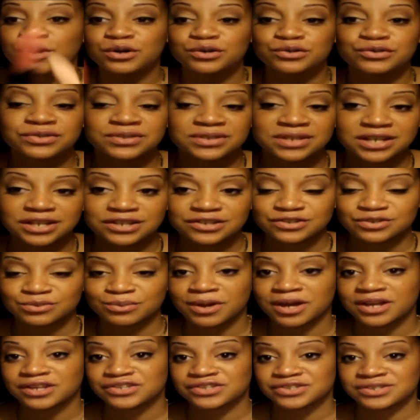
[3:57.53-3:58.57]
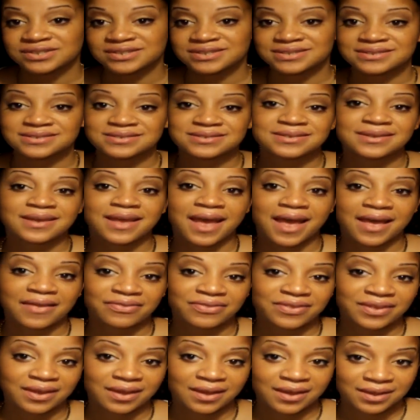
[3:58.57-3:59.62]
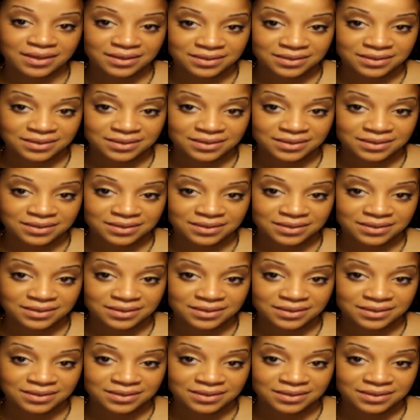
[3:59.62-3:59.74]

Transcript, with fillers: post uh, swatches at the